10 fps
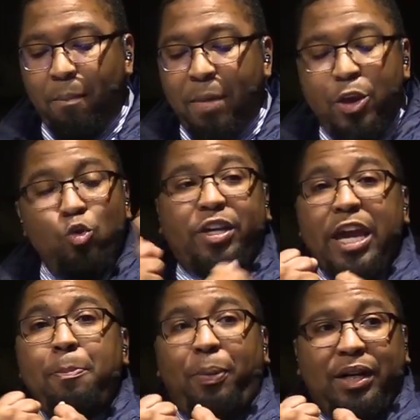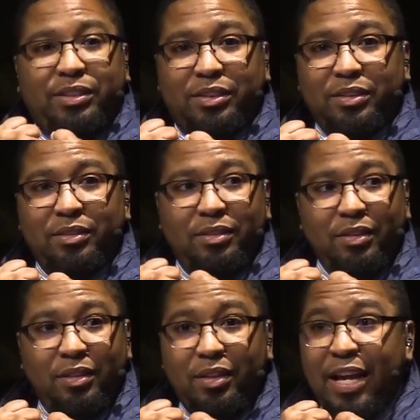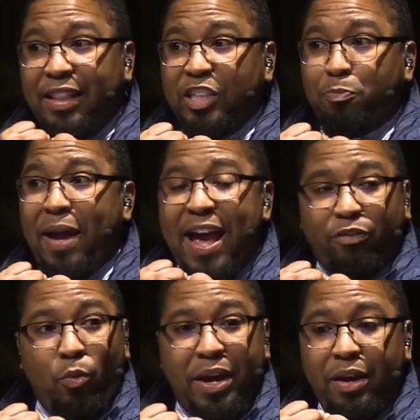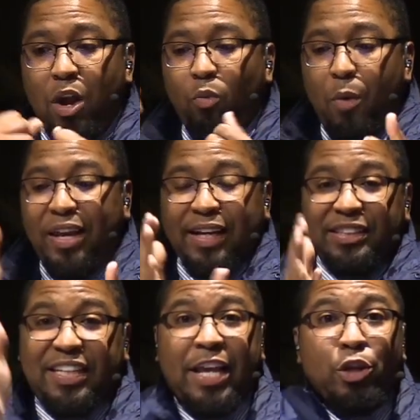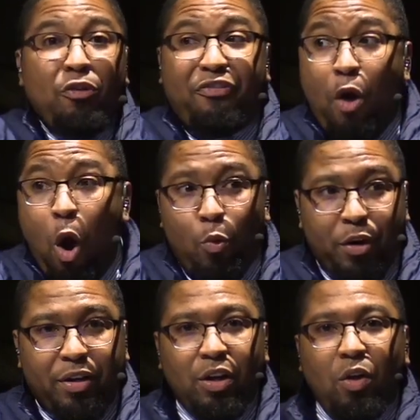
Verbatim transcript: may you keep us in this pathway where we continue forward